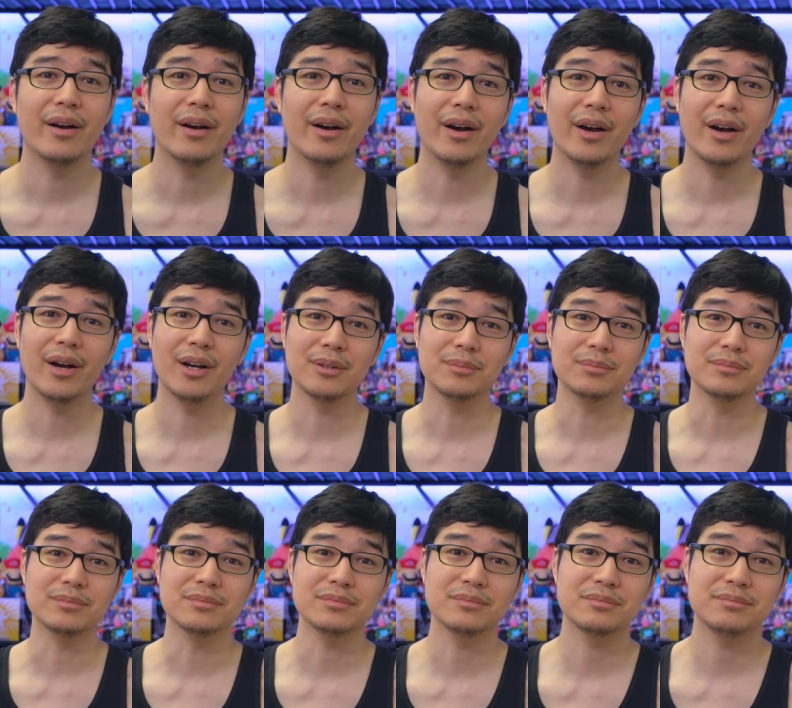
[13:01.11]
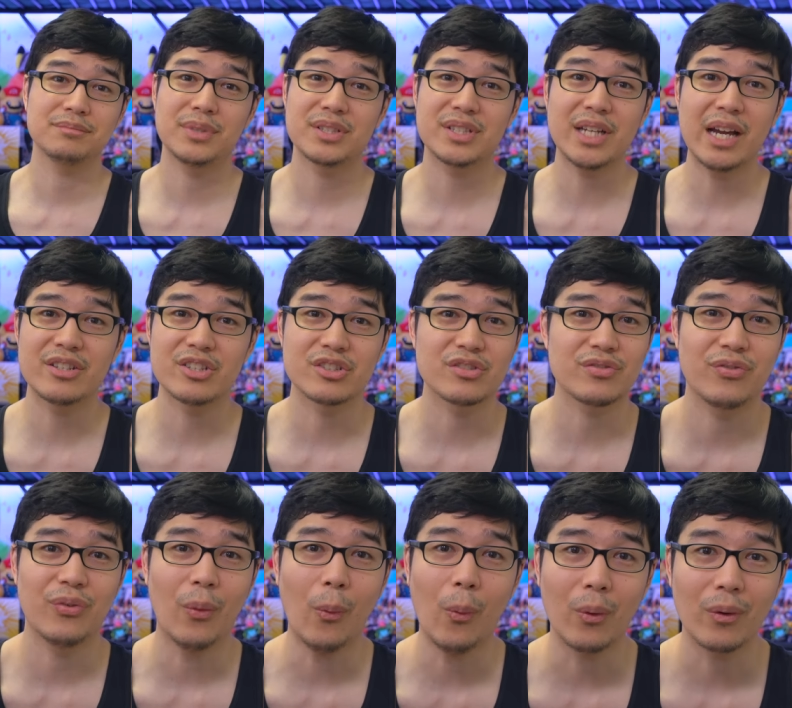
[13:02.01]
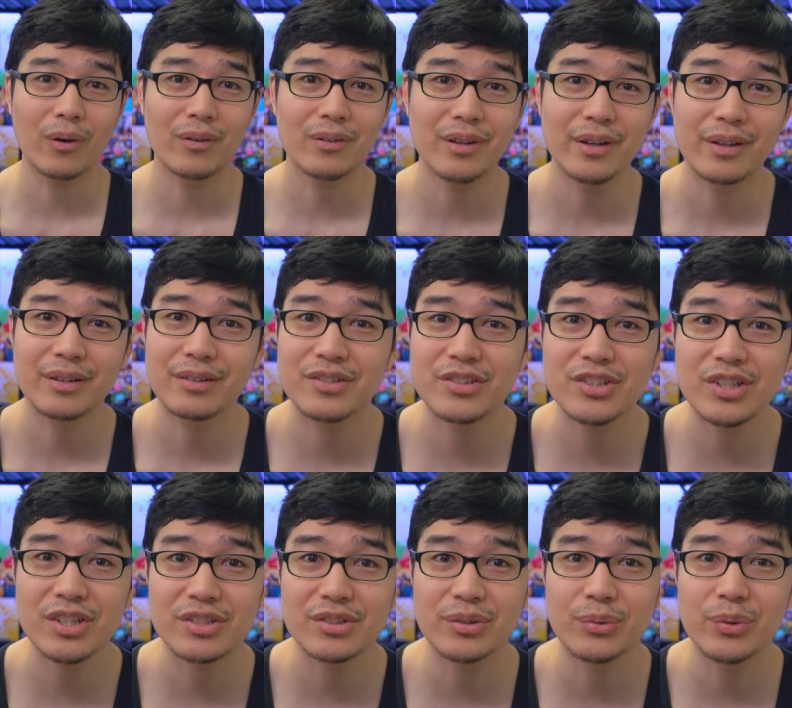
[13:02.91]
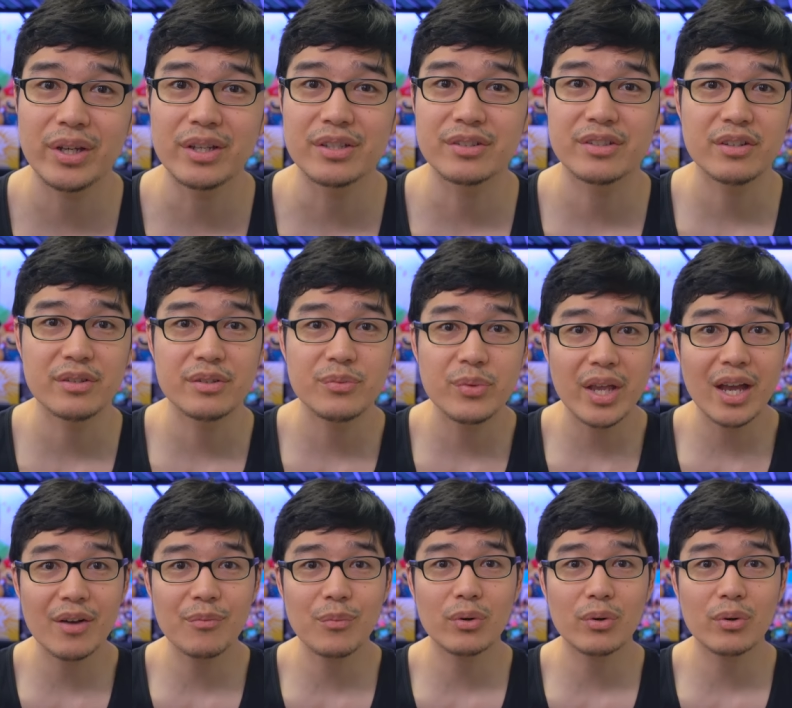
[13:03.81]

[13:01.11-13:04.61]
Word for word: Um, besides just four, like geez, Louise, we have